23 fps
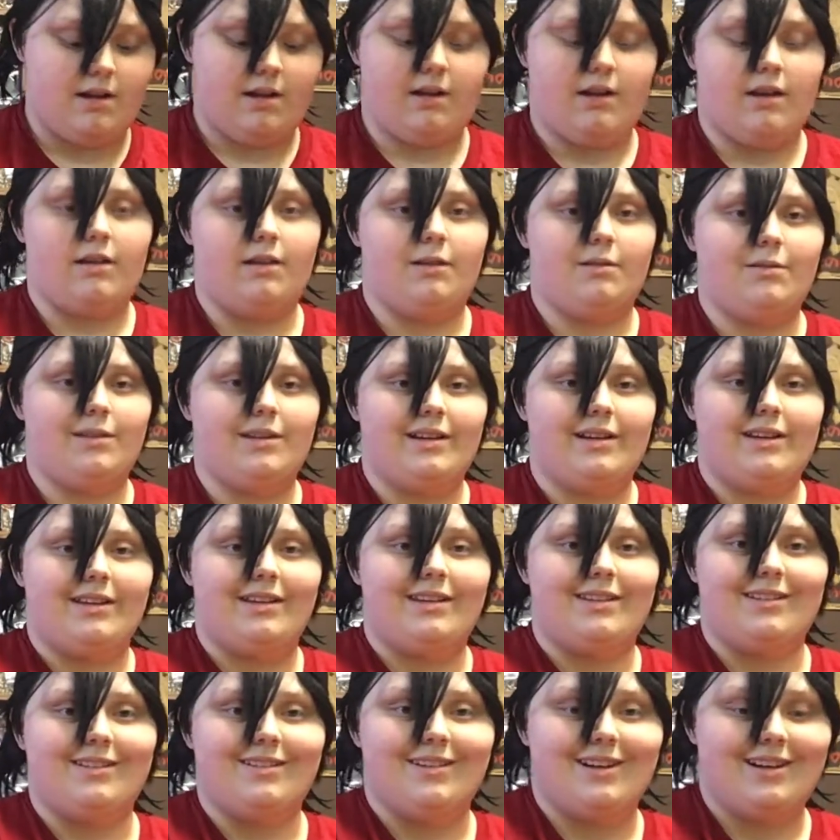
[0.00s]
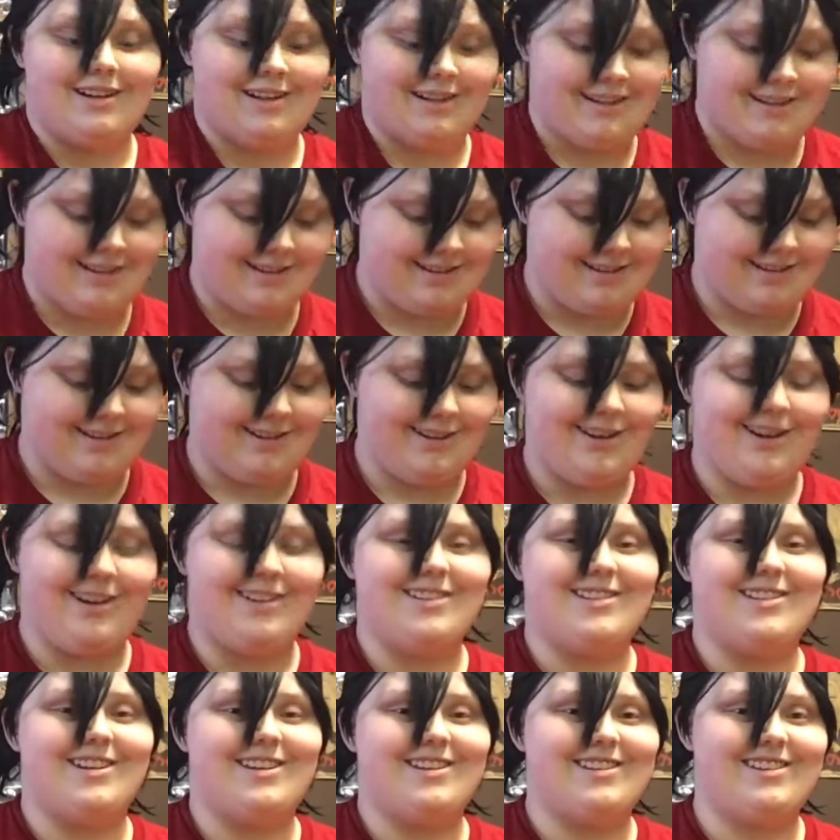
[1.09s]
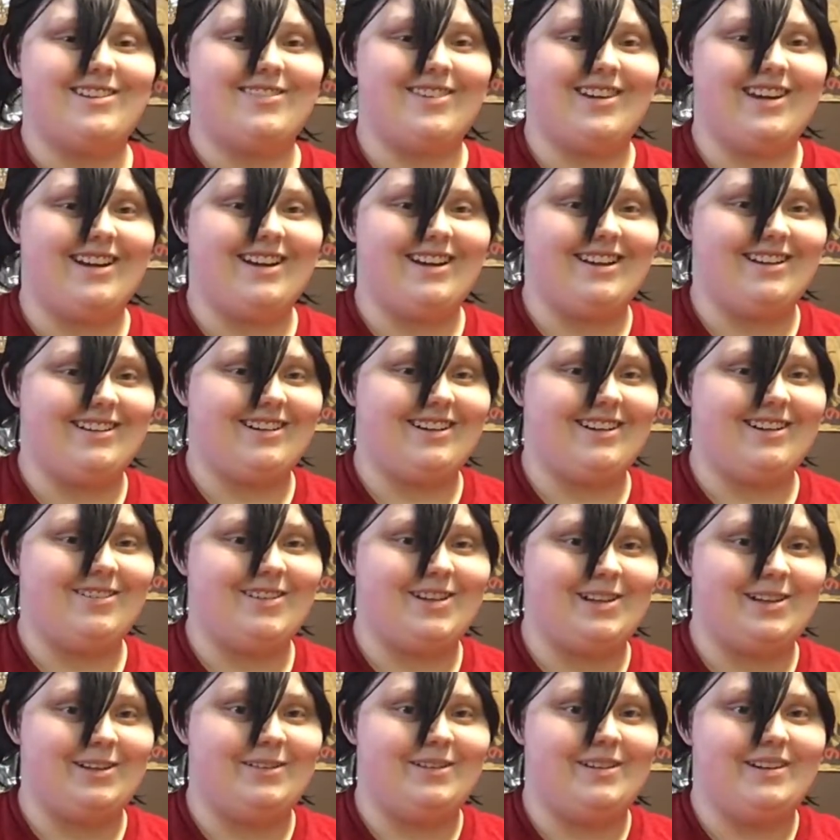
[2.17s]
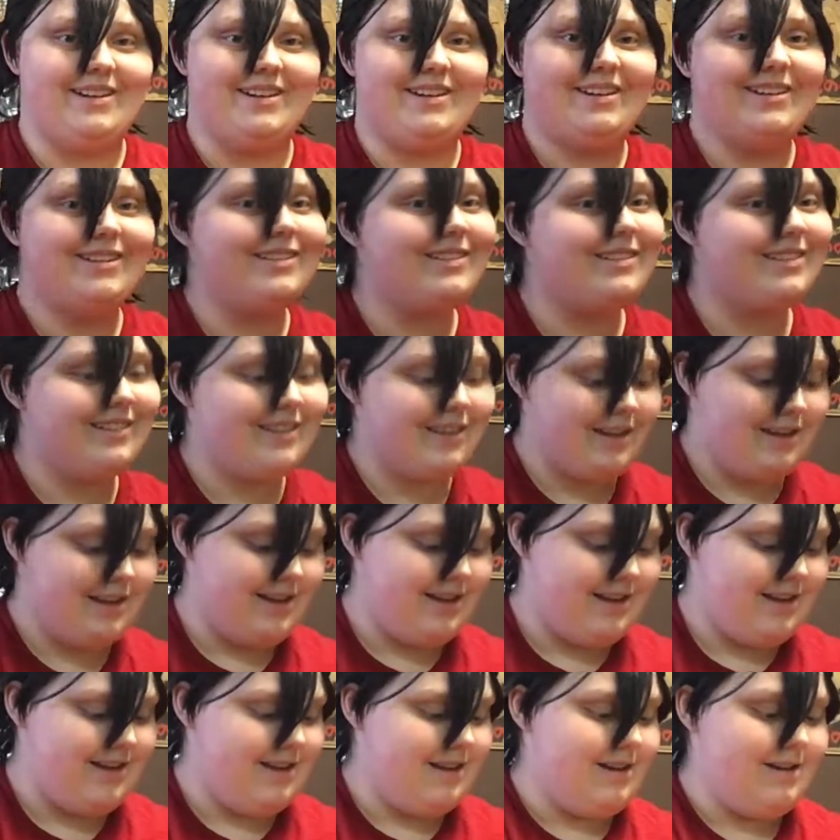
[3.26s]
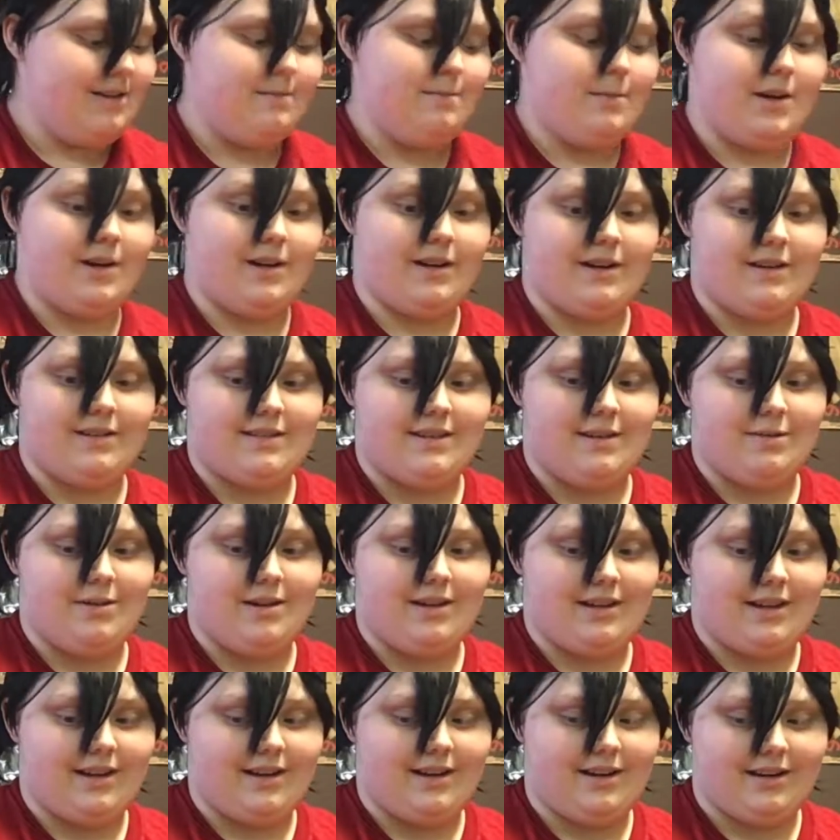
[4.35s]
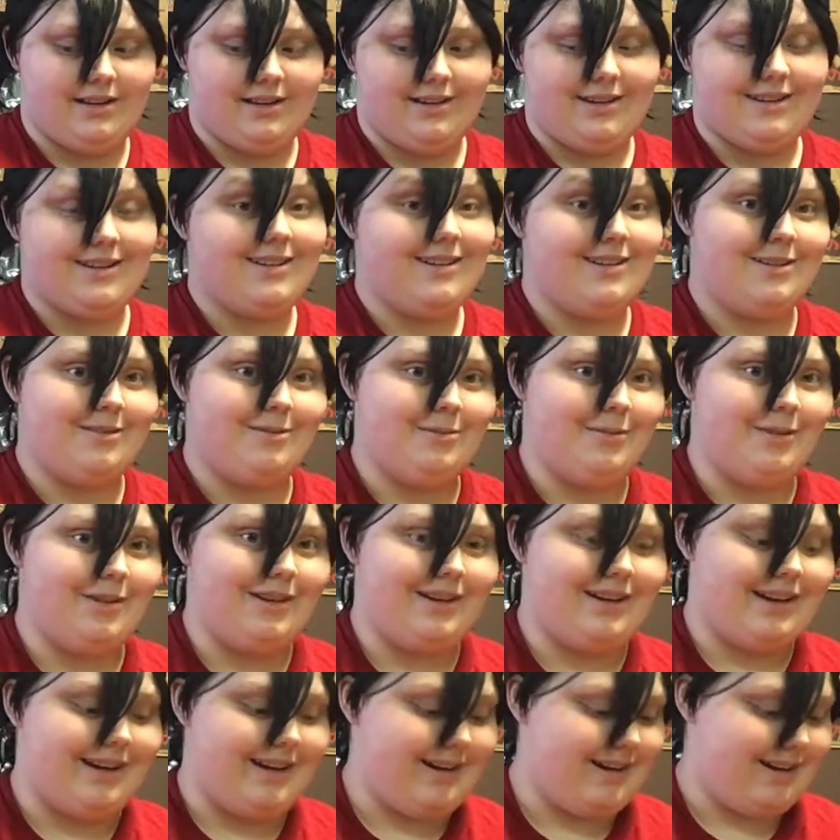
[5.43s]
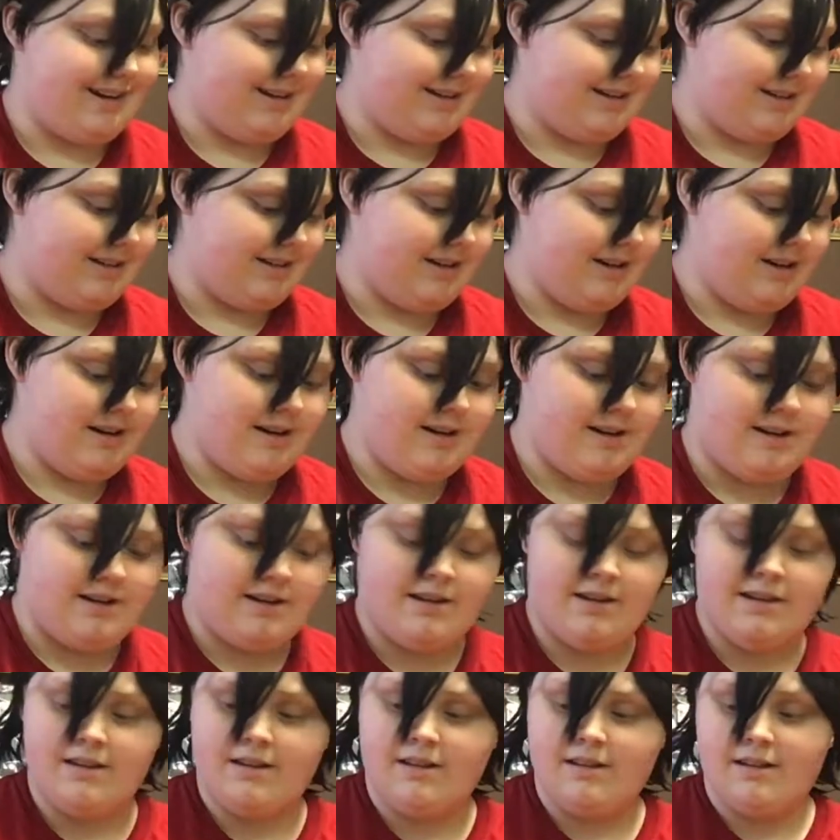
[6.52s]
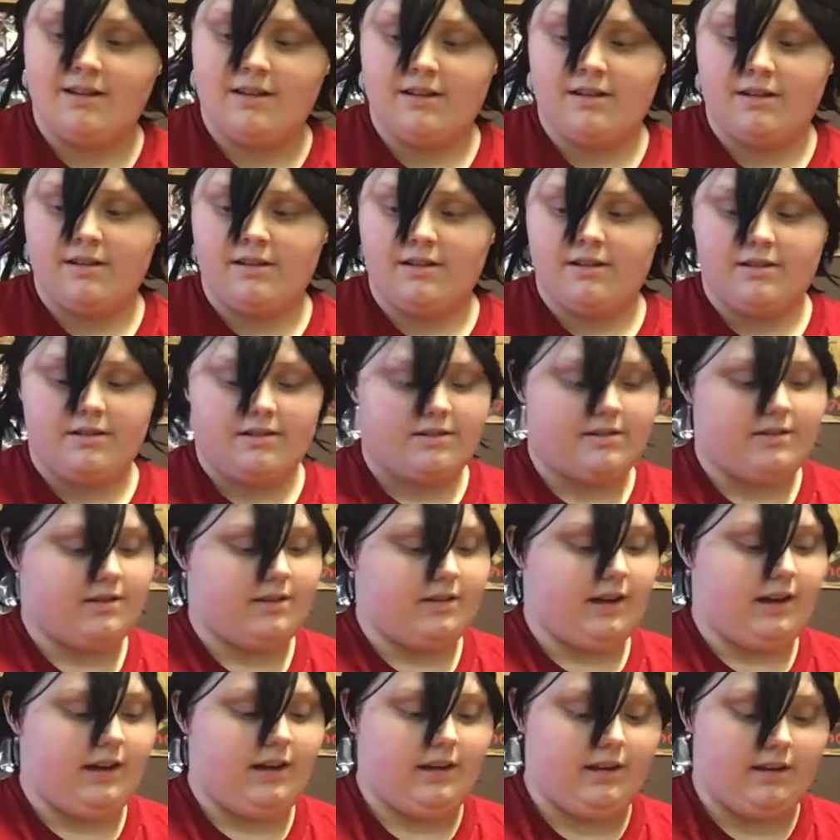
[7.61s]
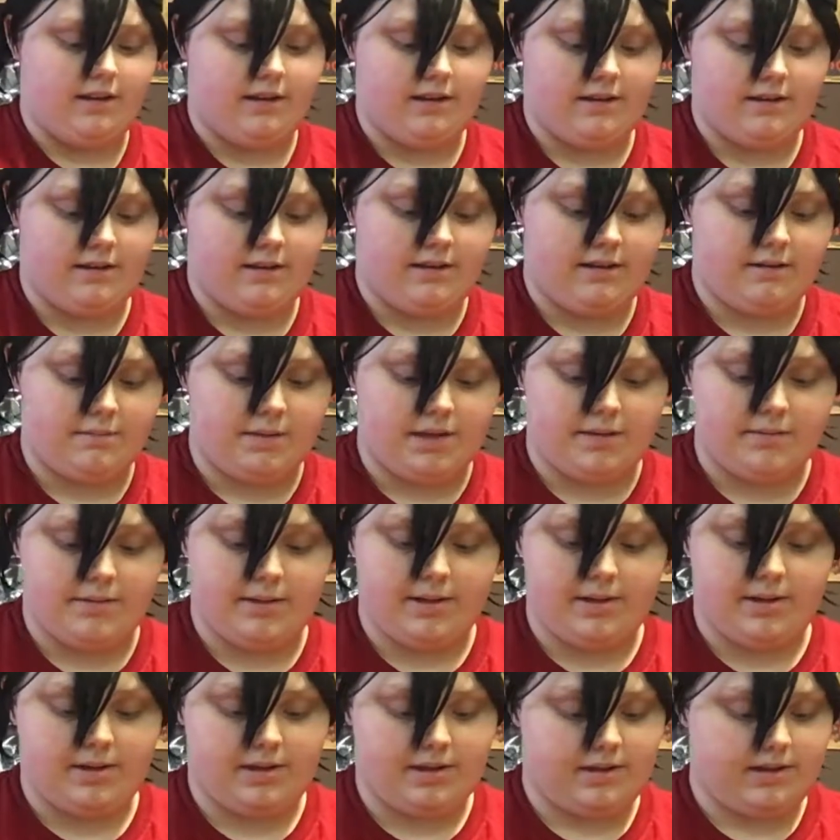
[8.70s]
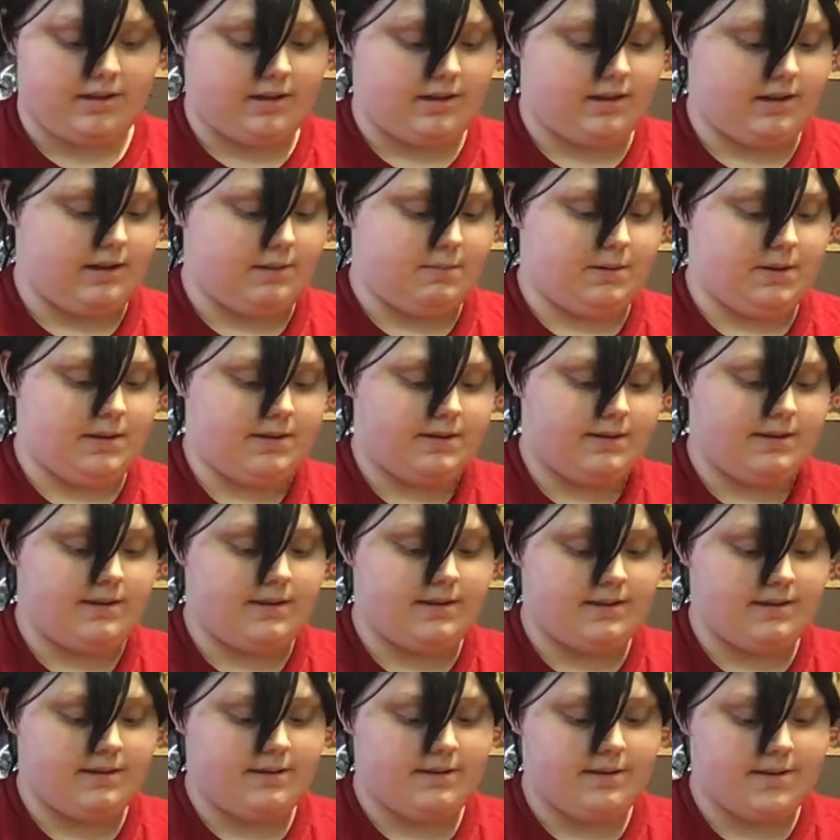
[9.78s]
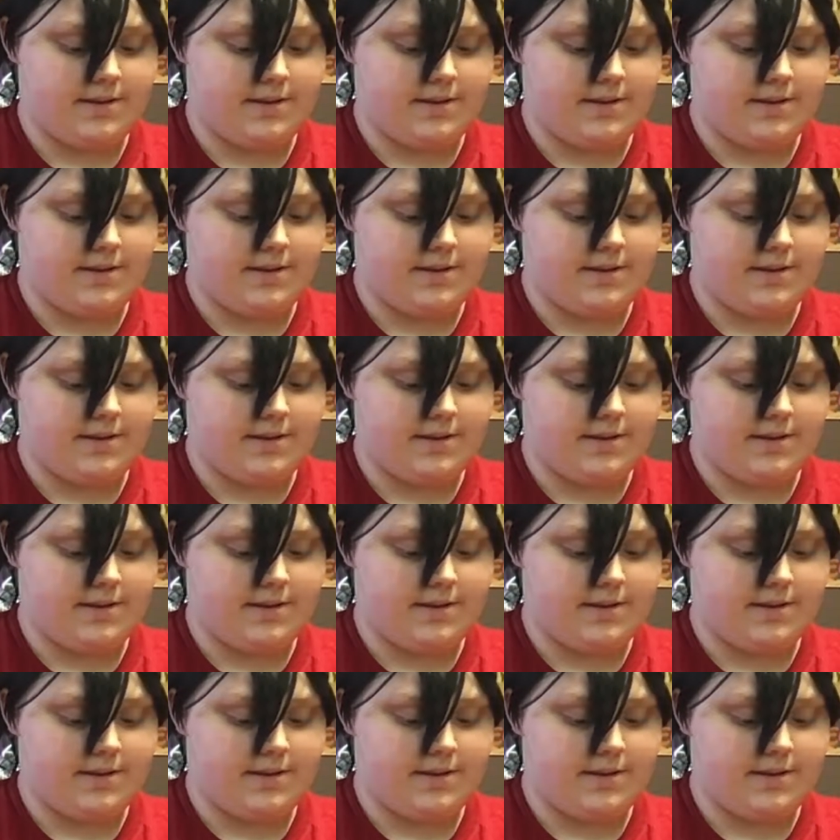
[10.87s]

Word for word: another wig and do a cost test of a character I really want to do. I'm not going to say what character, but a character. So yeah, that may be a thing that happens.